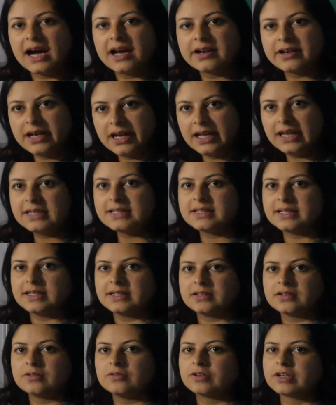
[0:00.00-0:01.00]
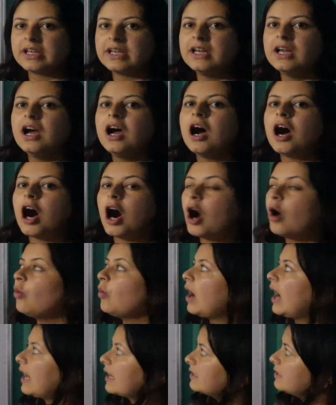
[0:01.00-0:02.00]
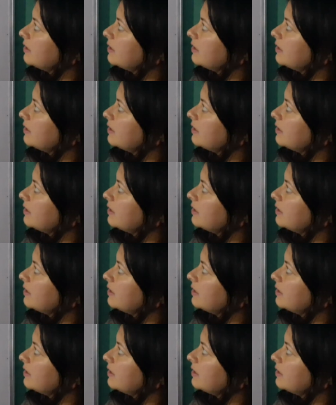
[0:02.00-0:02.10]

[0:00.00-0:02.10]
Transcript: are related. Okay, how are they